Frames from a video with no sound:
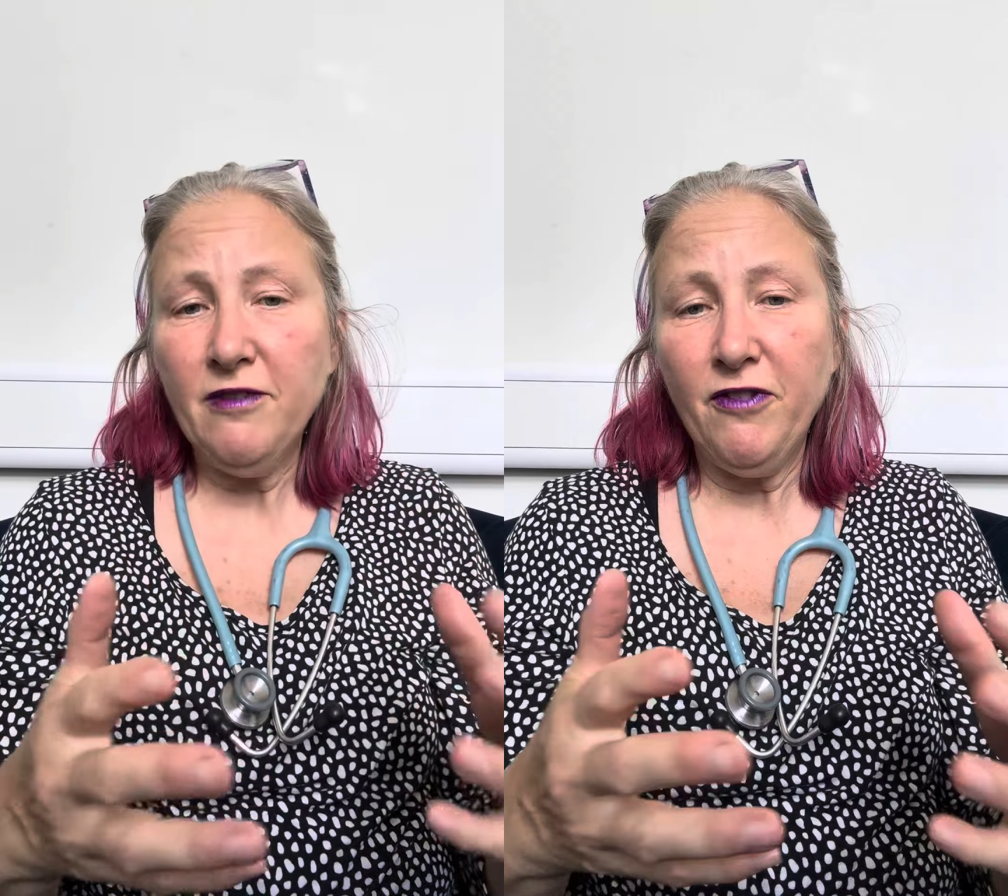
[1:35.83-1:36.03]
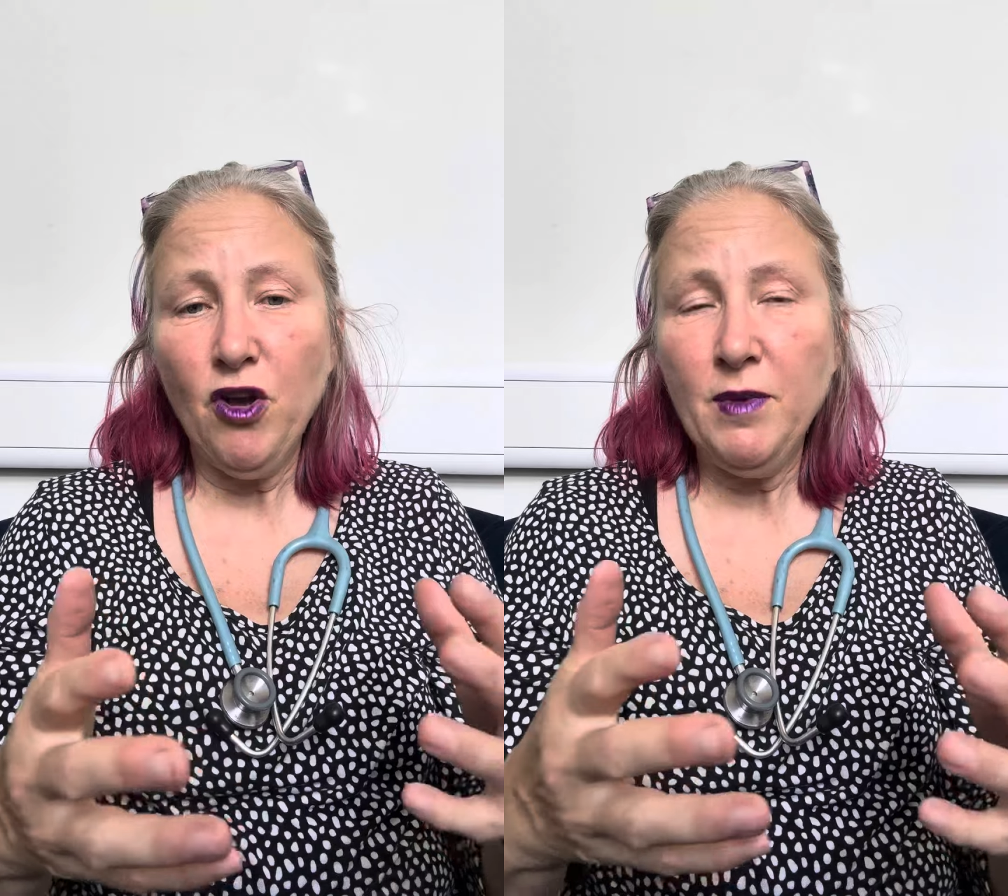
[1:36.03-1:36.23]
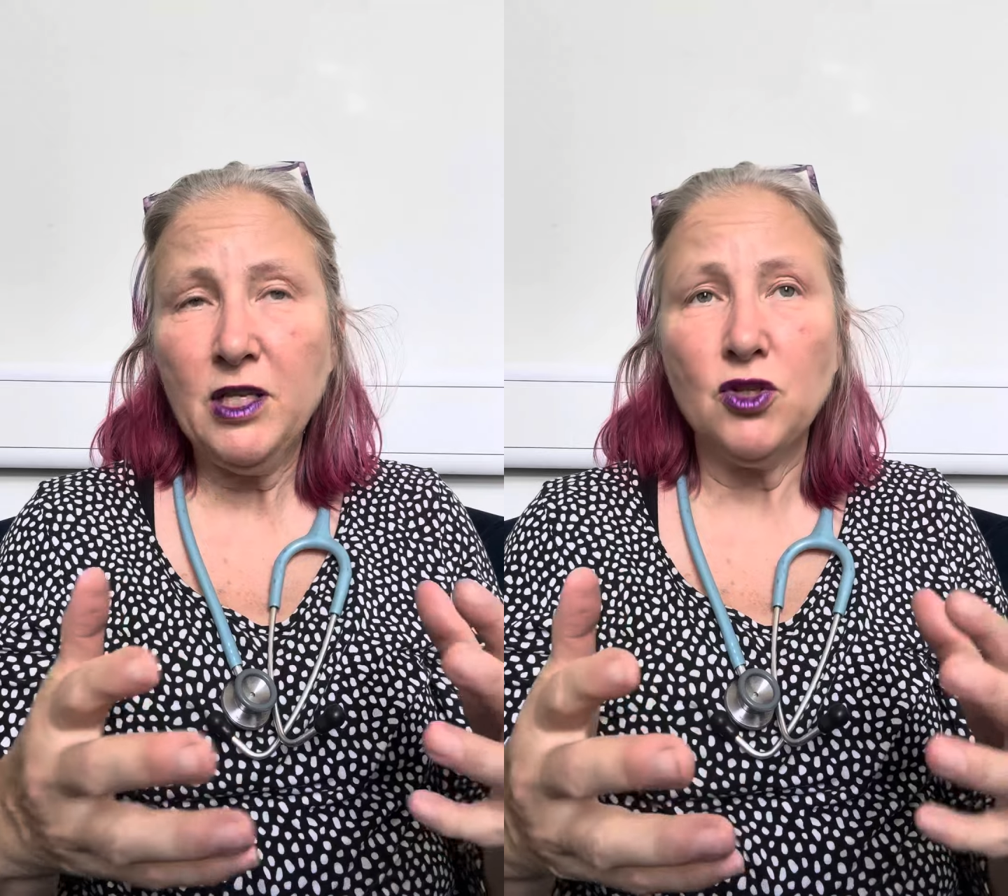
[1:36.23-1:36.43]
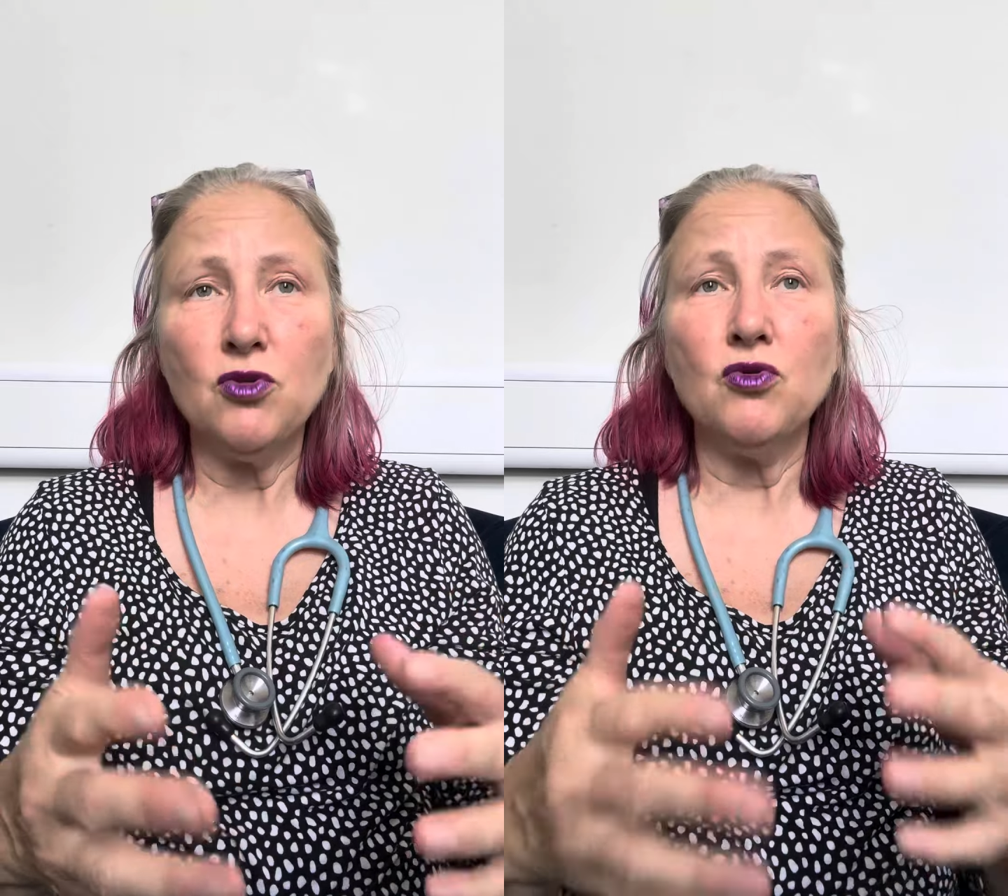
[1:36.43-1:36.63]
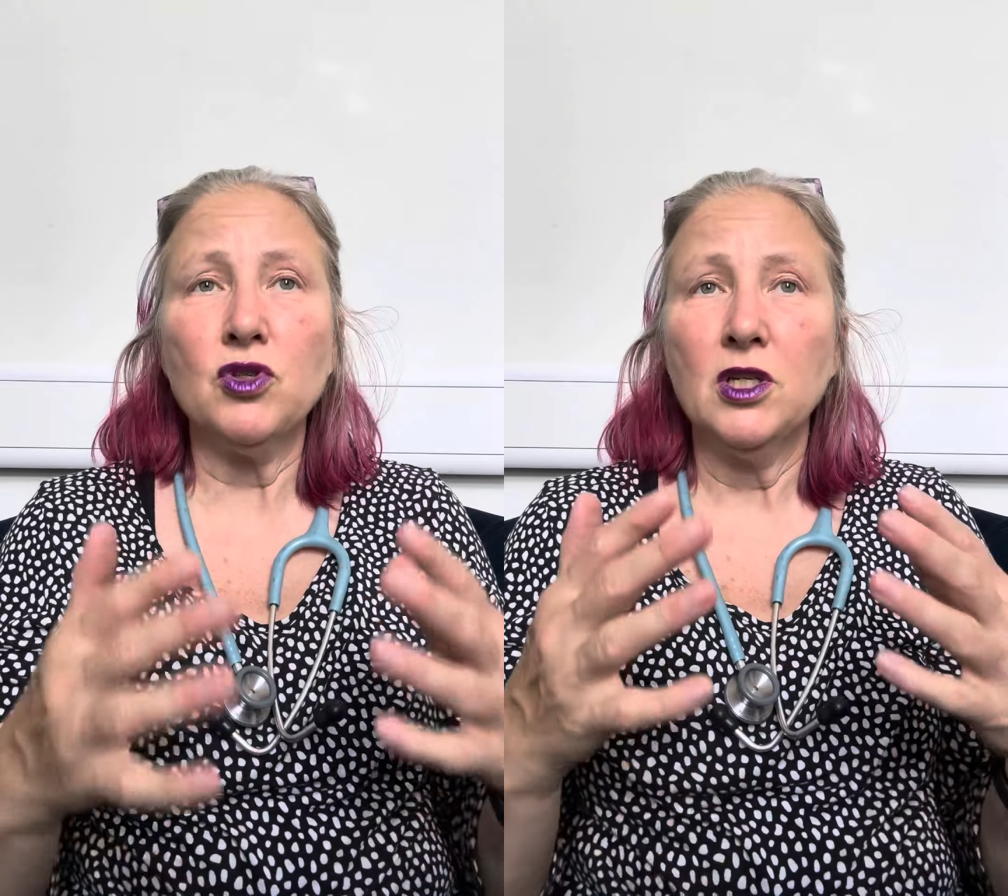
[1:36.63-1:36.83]
foamy
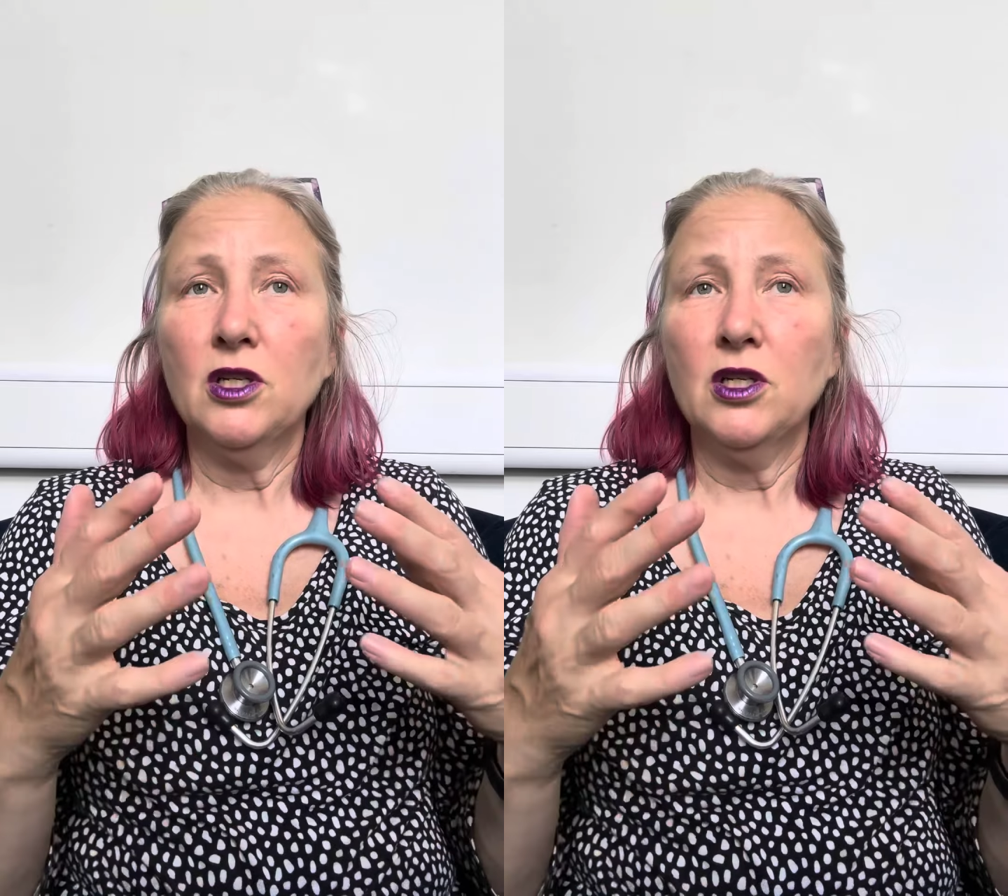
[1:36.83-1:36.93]
stools,